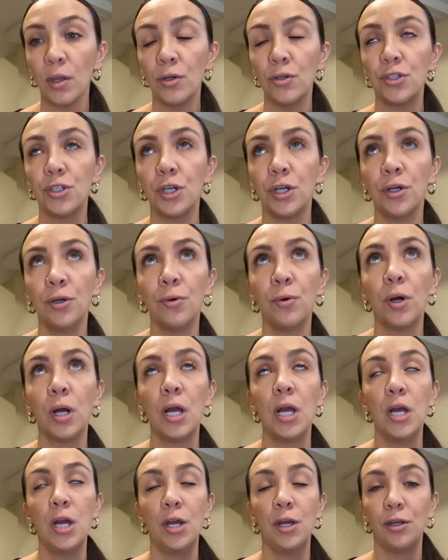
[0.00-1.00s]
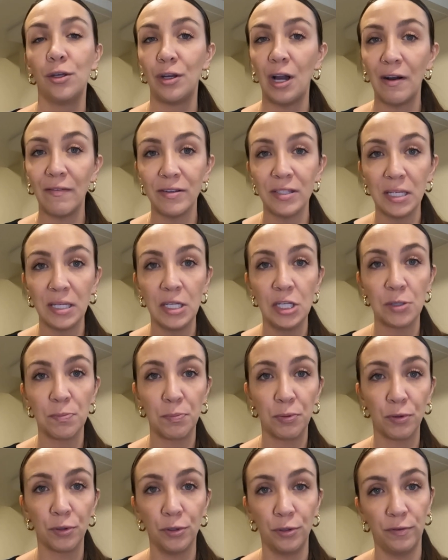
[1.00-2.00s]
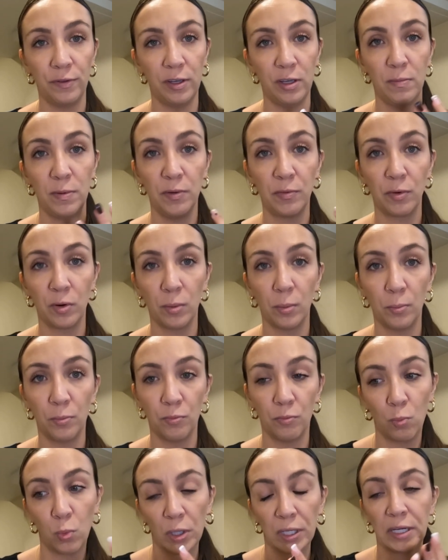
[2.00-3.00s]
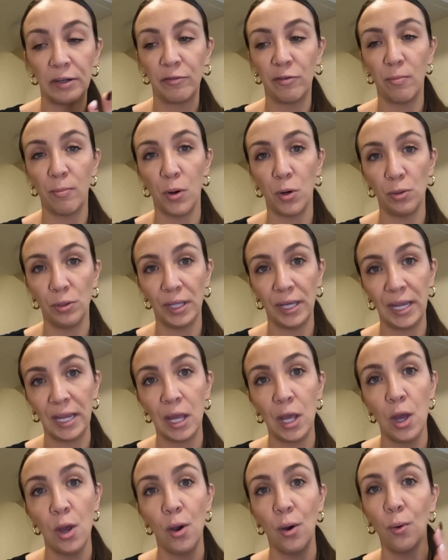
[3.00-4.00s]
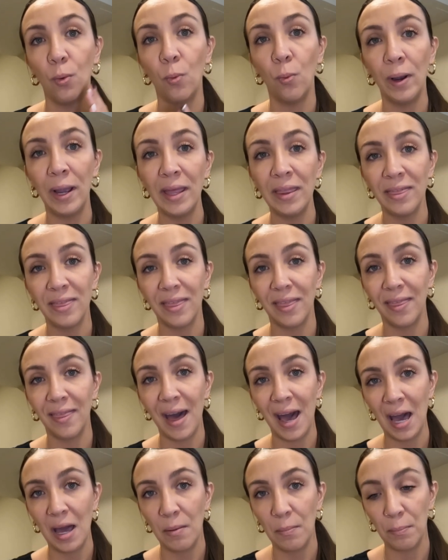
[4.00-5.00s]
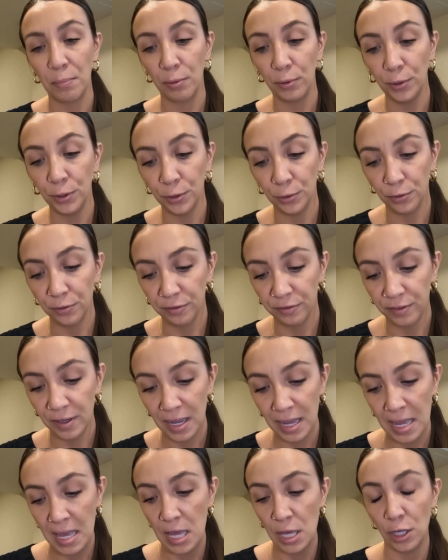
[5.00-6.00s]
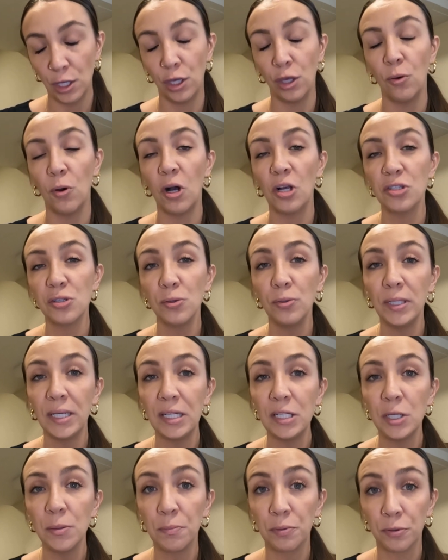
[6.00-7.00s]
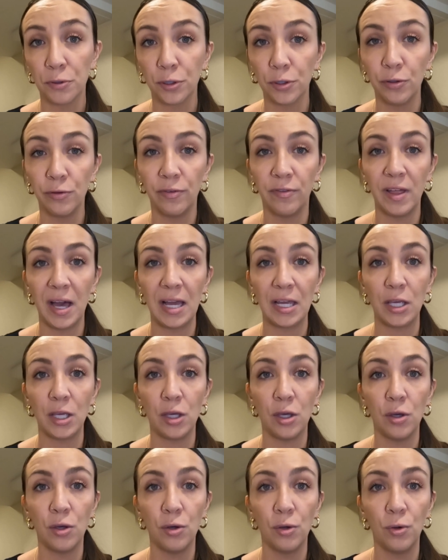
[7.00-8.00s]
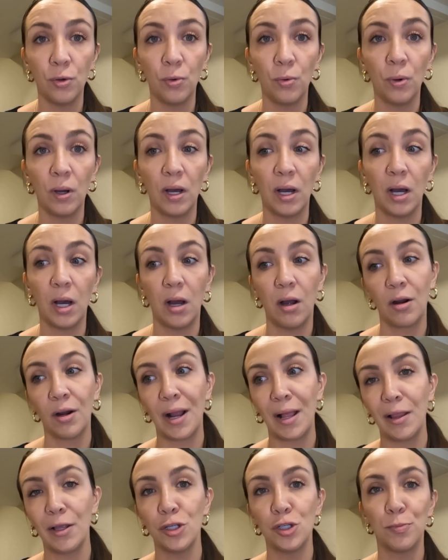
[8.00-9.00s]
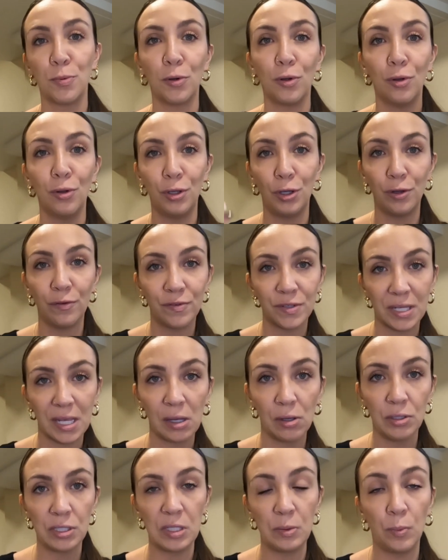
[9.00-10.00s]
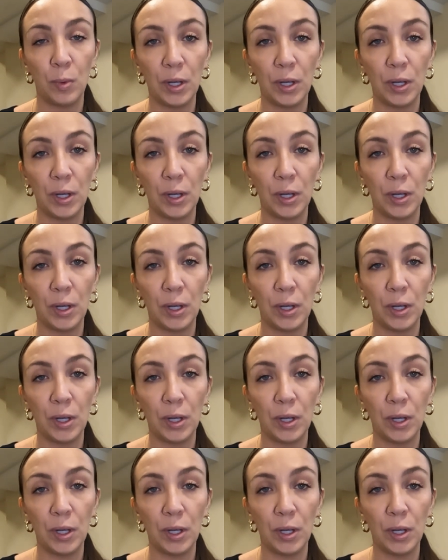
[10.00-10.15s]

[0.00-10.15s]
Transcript: So obviously you need to prove that you've been working remotely. With that proof, you also need to prove that you are eligible and you have skills and